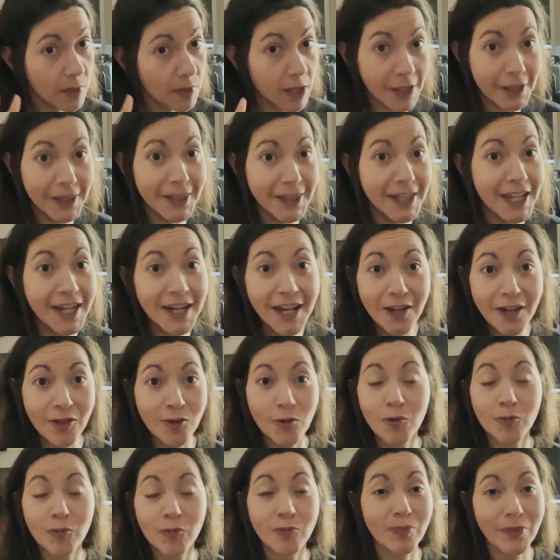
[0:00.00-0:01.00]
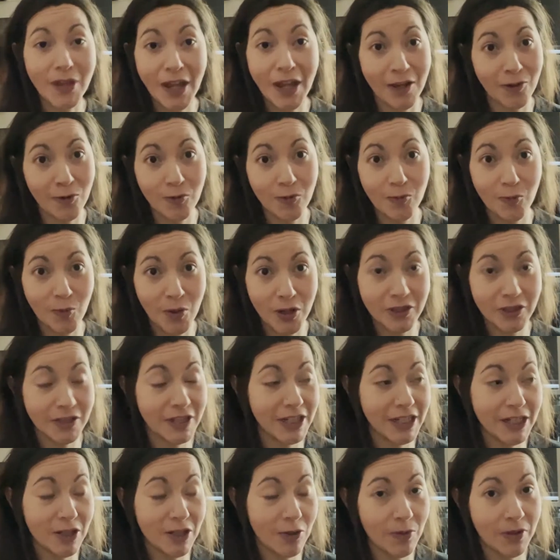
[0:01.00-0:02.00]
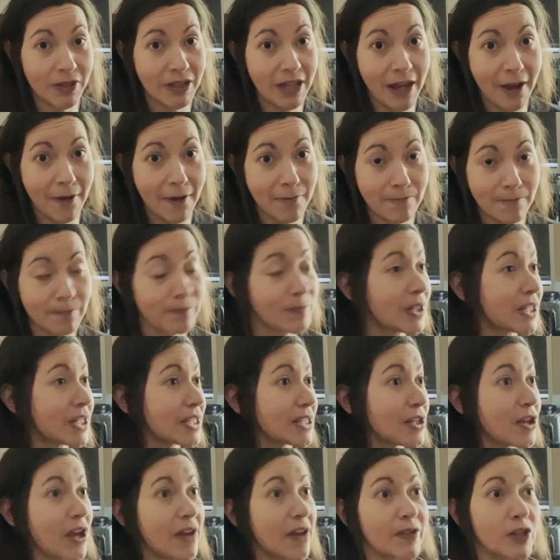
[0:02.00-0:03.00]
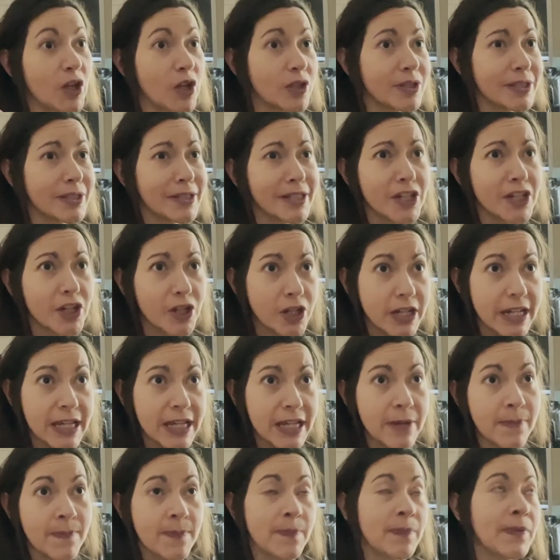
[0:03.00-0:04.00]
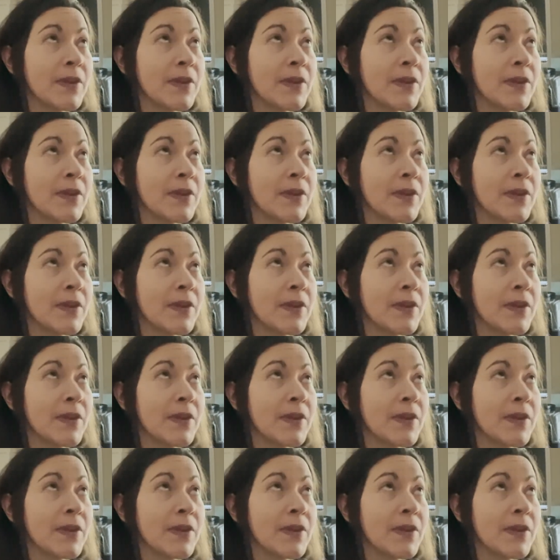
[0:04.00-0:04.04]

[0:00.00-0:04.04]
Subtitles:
Then I don't want to deal with that, because then you have to call security.